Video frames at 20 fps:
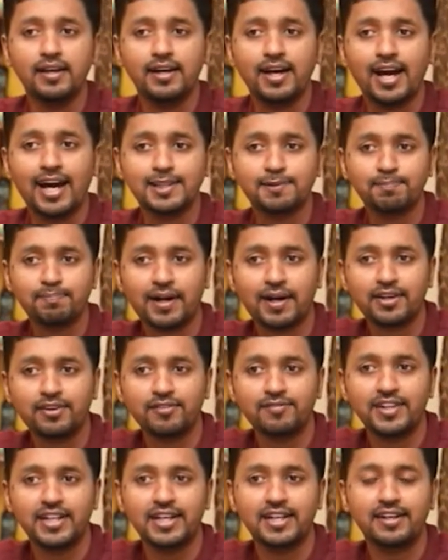as part
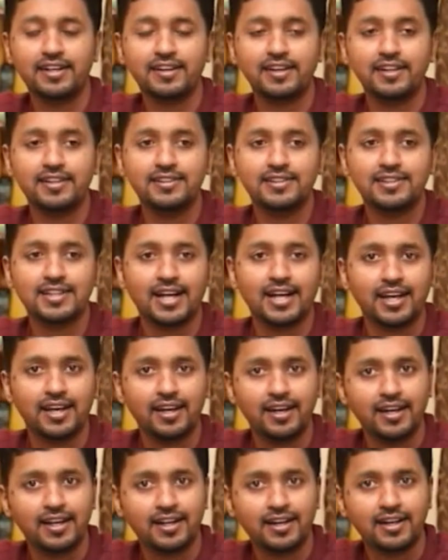of the entrance
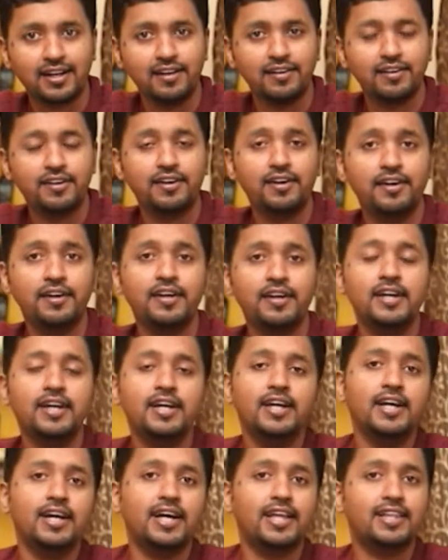I, I, cleared
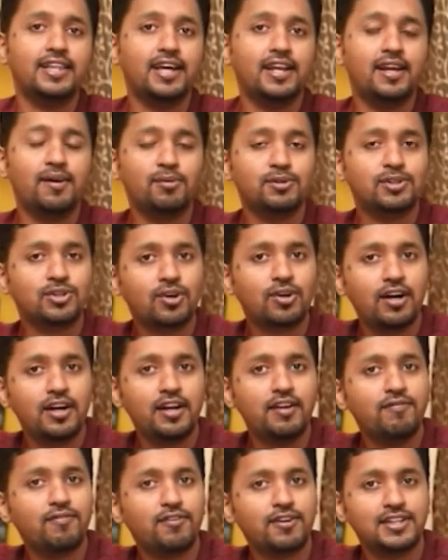and then I was called
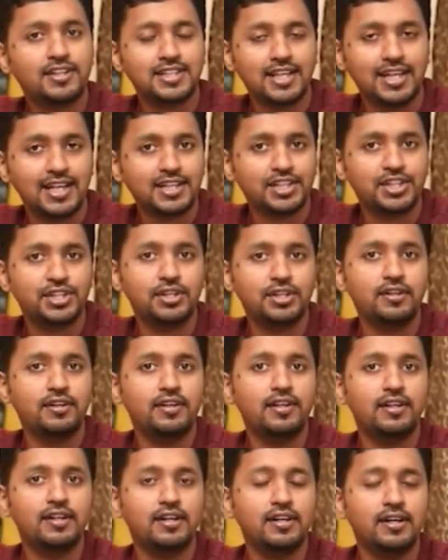in for a
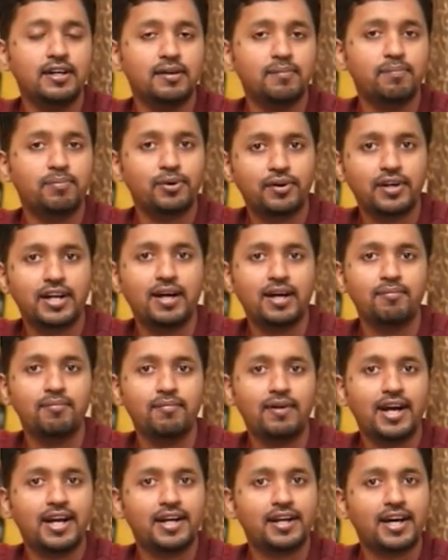selection uh,
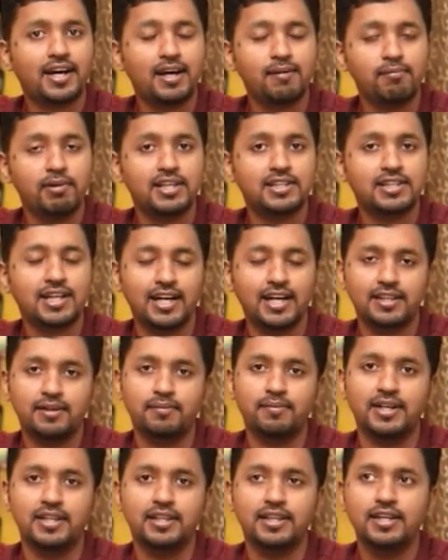program at IBS
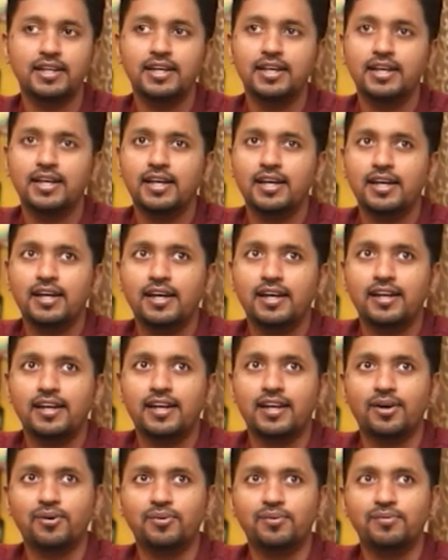Hyderabad
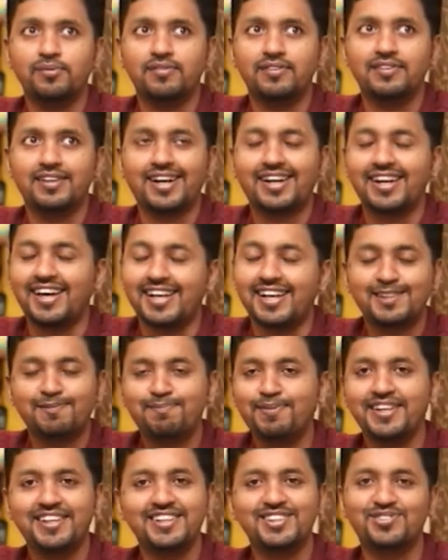now that
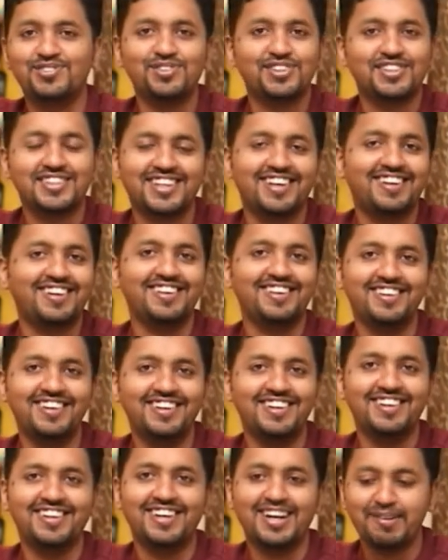experience was surreal
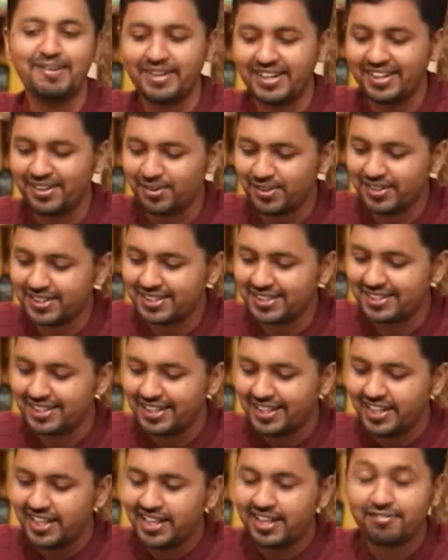I mean it was
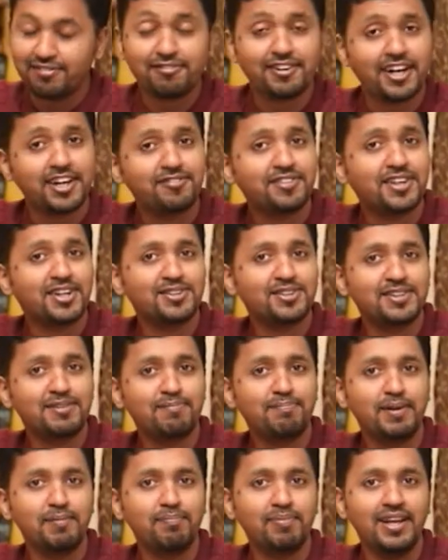
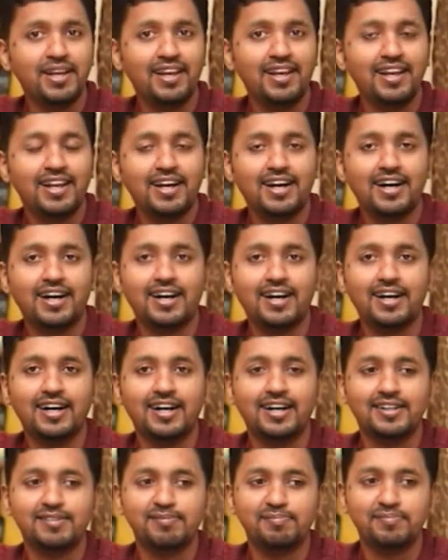5,000 people
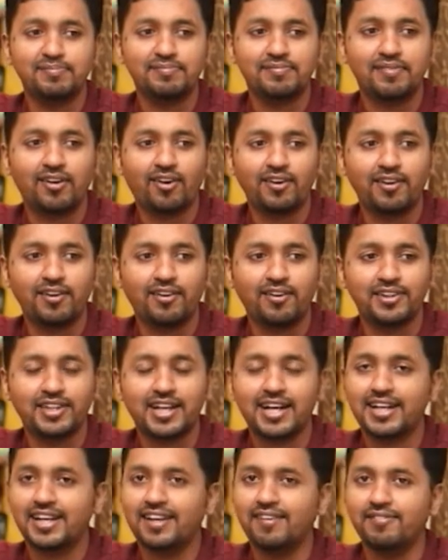um, on, on
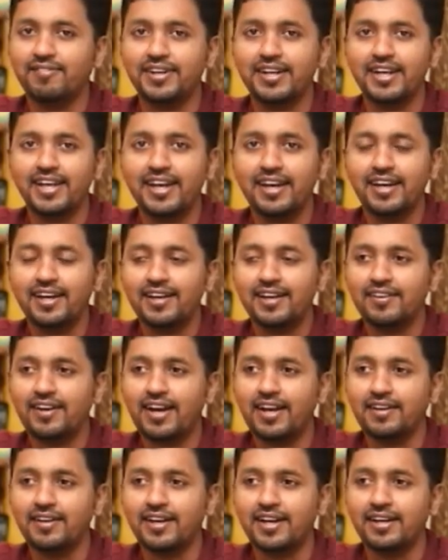that given day
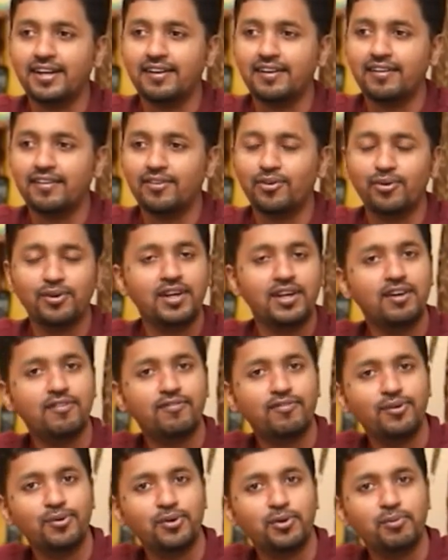and, and only a
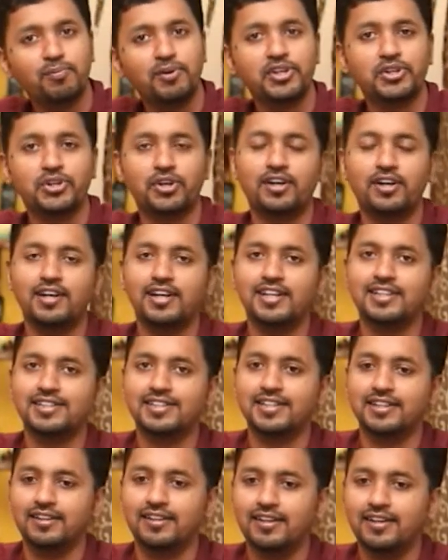few to be
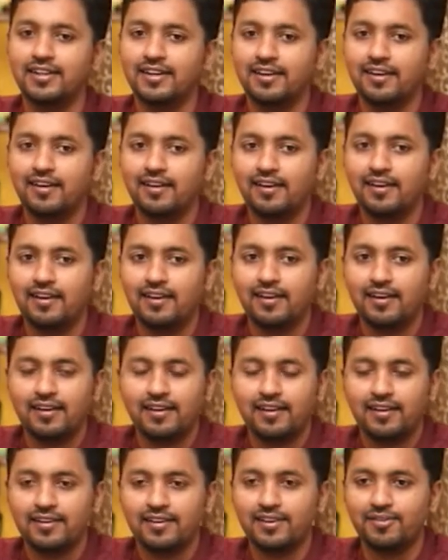shortlisted.
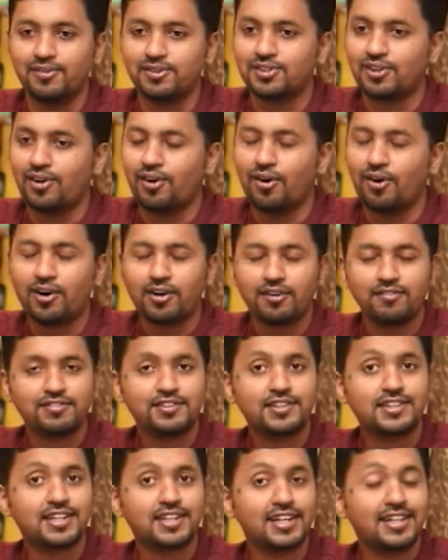There was a lot of
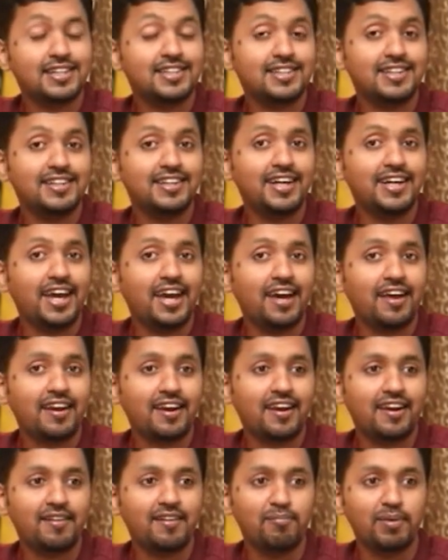stress in the air
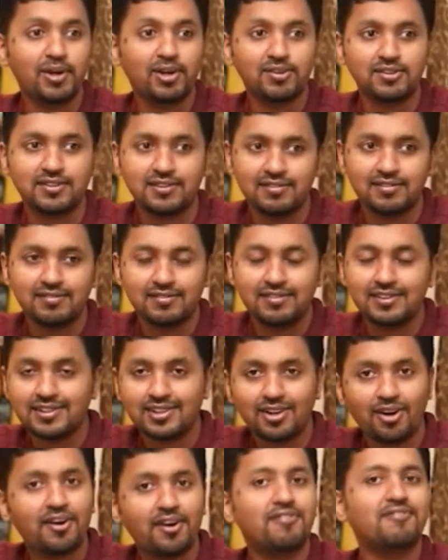because there's
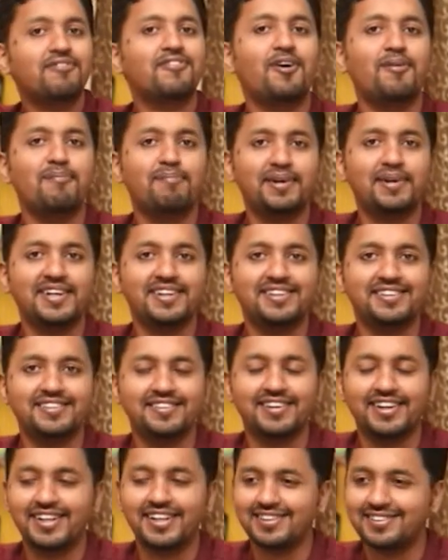a lot of competition,
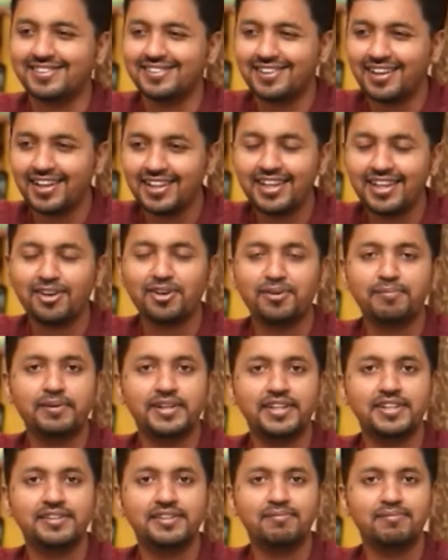right? It's a healthy
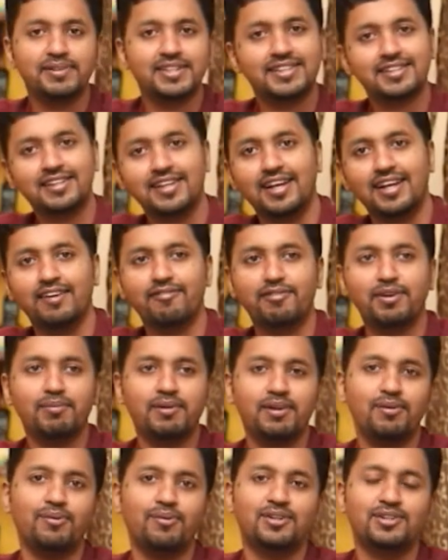competition, but still
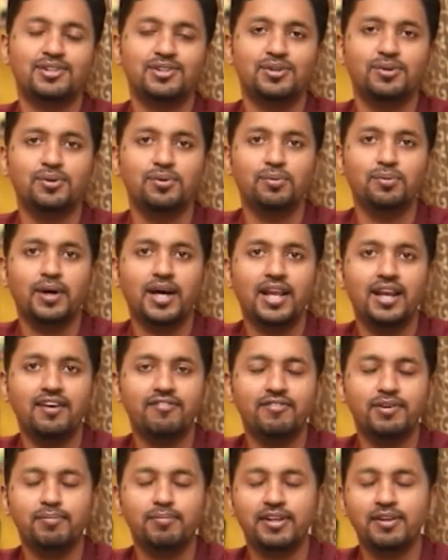everybody wants to do well,
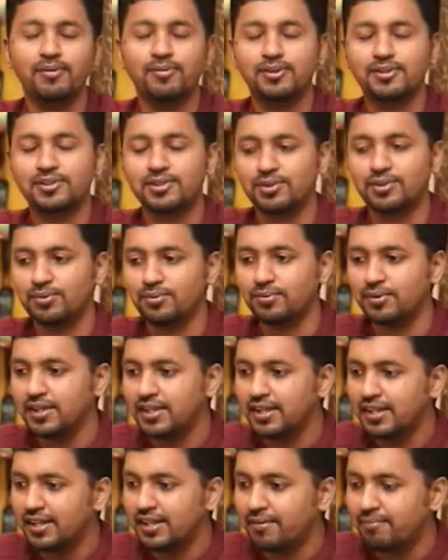everybody wants to
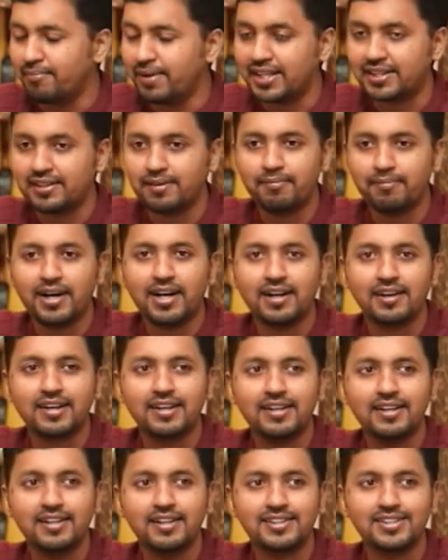make their mark.
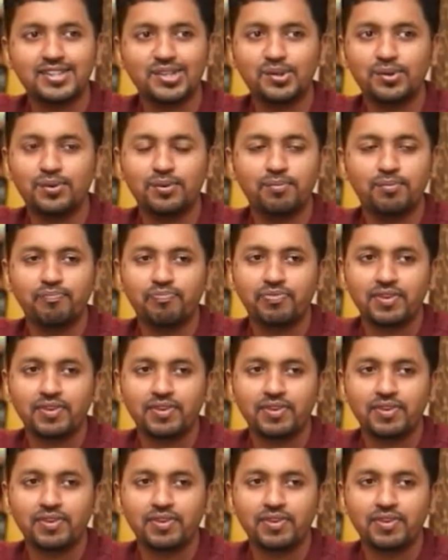So